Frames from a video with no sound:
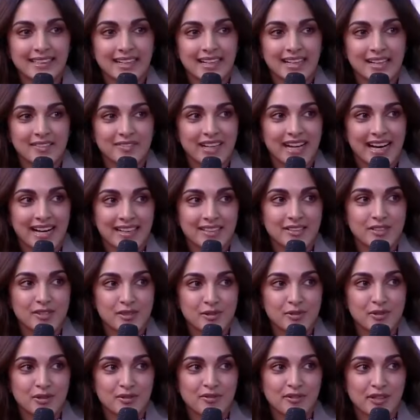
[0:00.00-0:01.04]
I have an
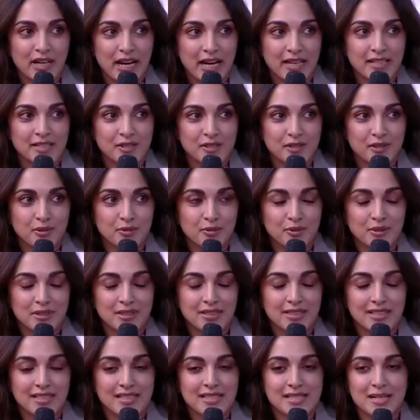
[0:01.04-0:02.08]
attitude of gratitude,
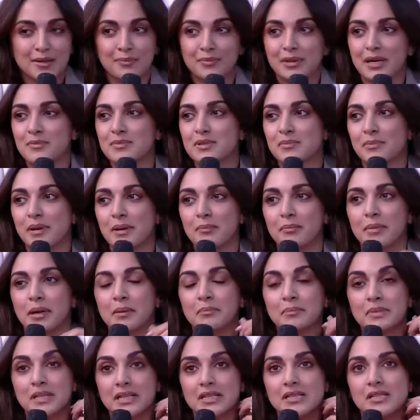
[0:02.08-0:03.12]
and sometimes my
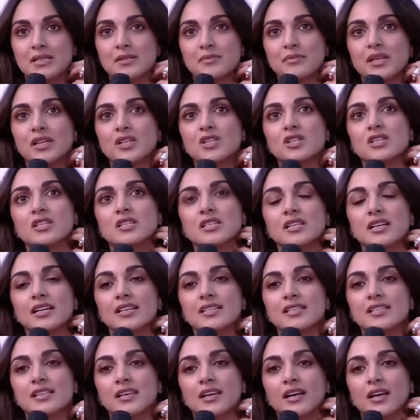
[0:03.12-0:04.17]
mom tells me, she
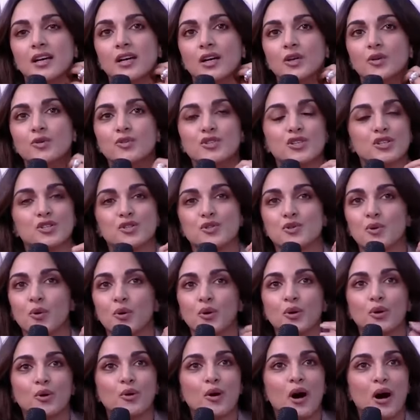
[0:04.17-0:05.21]
says, you just don't
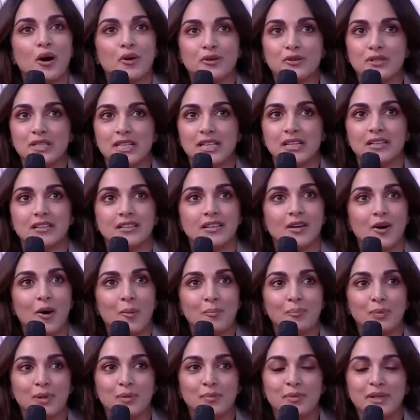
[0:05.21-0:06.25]
know how to take a
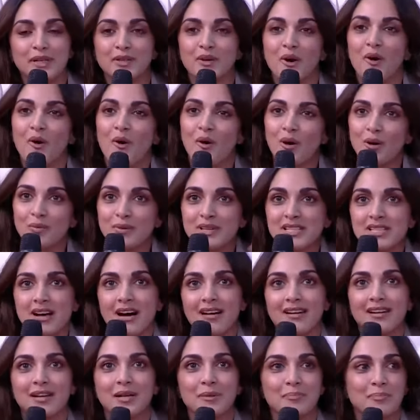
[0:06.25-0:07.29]
compliment. You're always
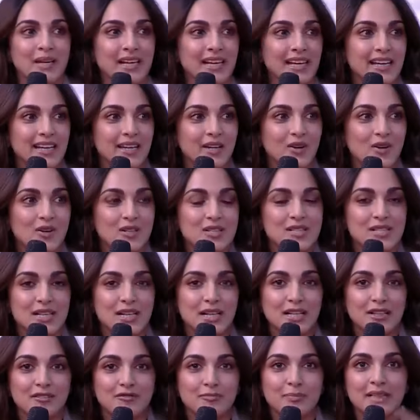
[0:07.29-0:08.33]
underplaying
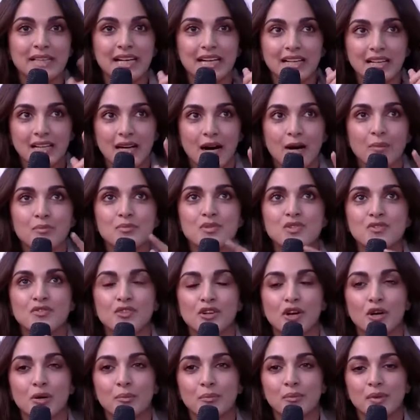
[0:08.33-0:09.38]
yourself, but that comes
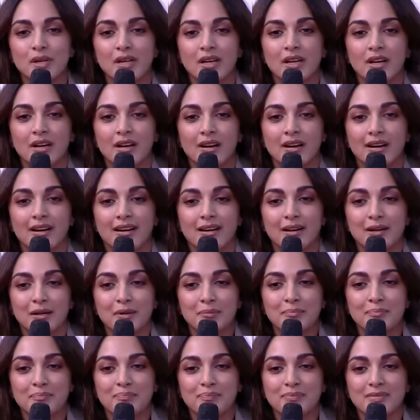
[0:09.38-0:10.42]
from
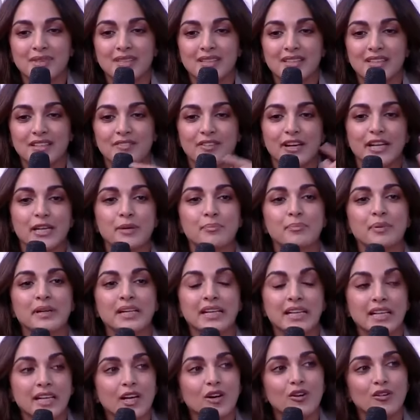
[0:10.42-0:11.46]
the very
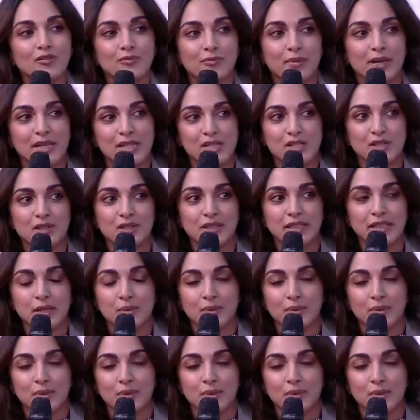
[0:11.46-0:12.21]
beginning of my journey.